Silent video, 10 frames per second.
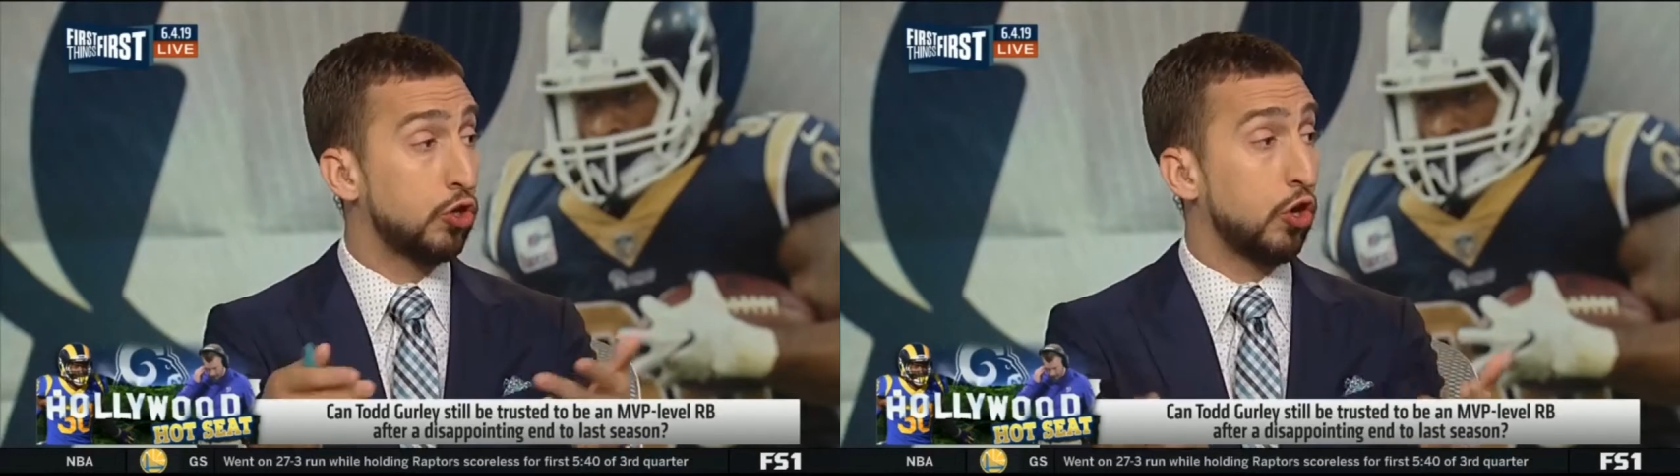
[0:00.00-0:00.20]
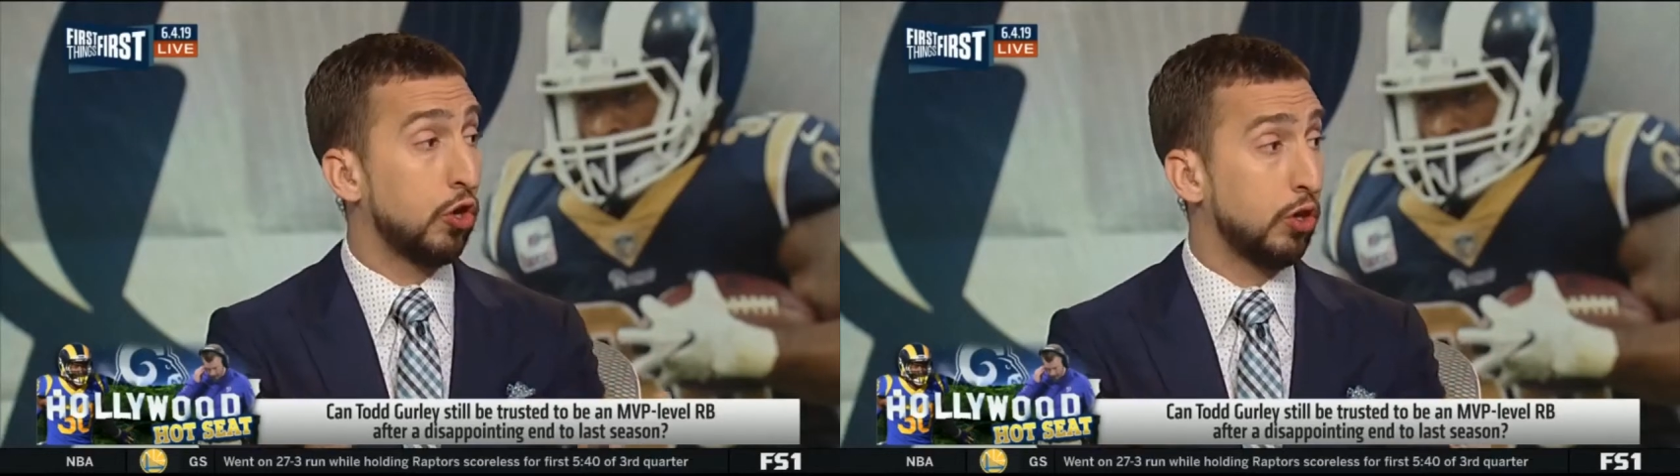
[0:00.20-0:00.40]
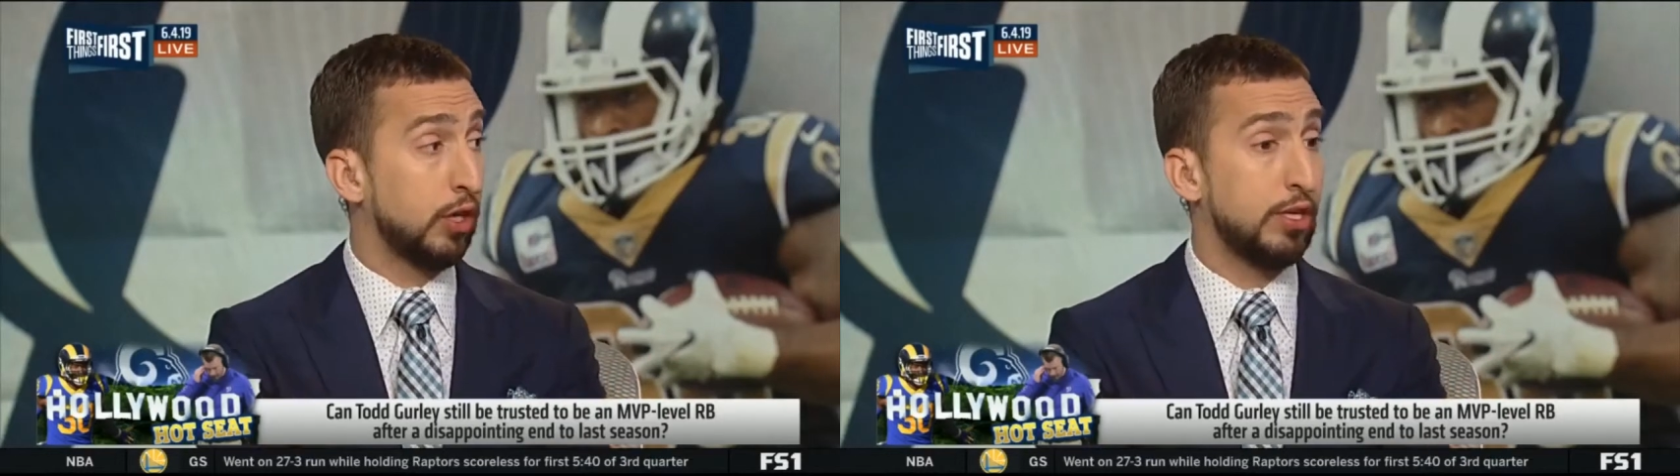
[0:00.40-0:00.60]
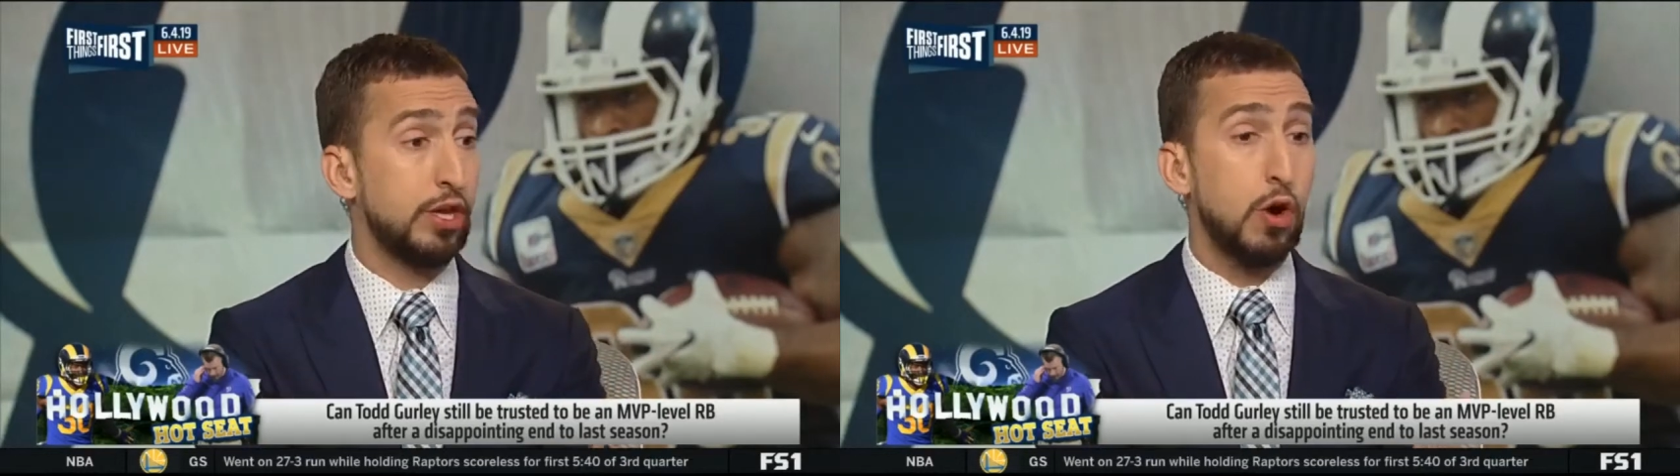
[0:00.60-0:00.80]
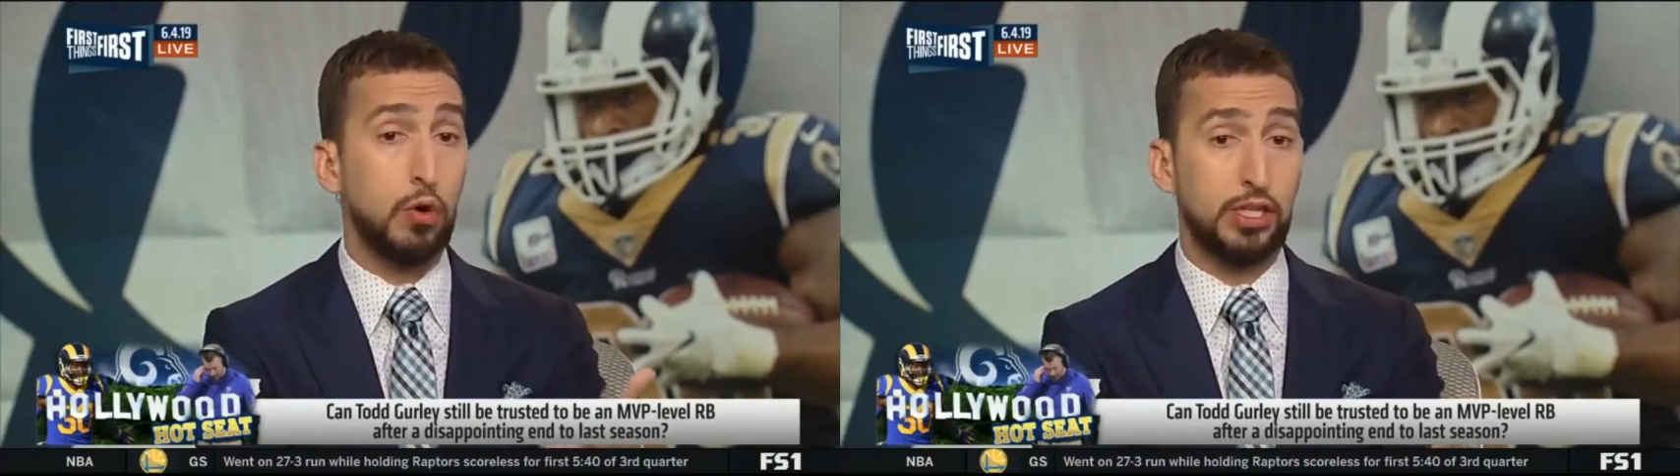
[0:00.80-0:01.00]
Gurley,
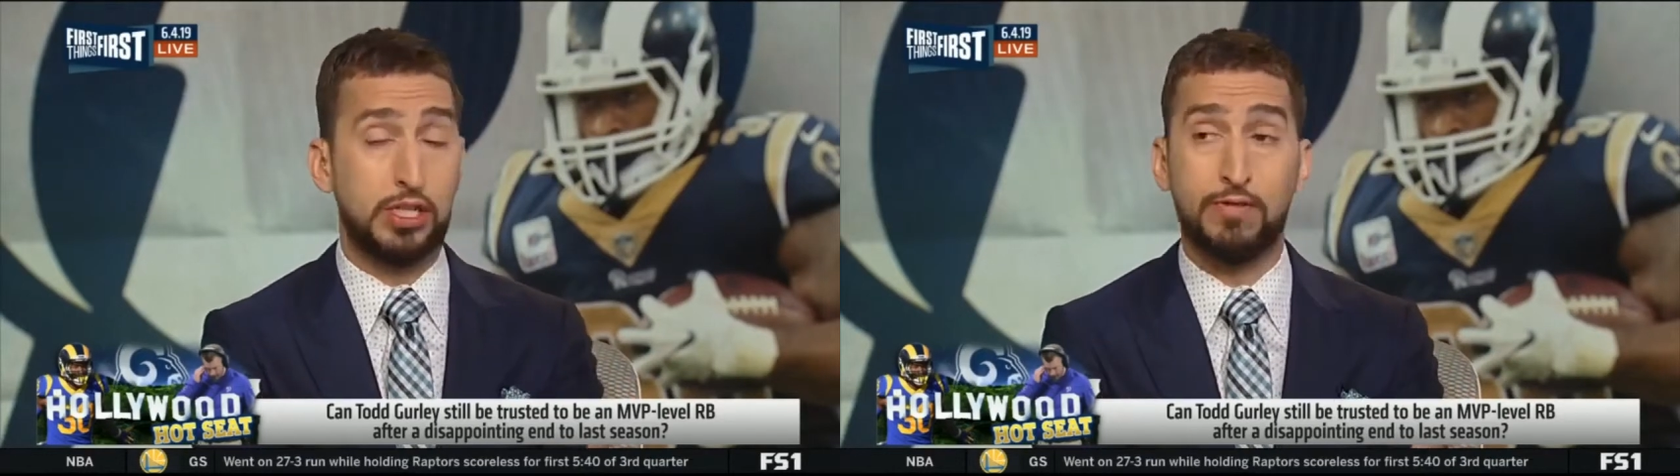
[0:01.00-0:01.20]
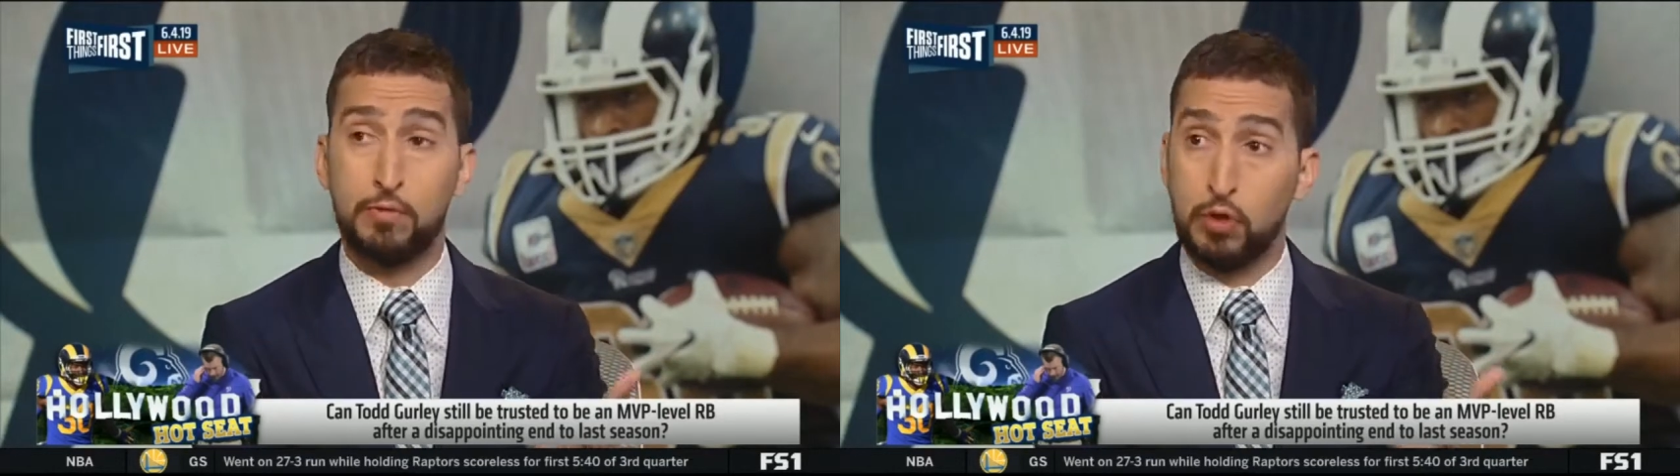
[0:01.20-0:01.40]
the oldest of them,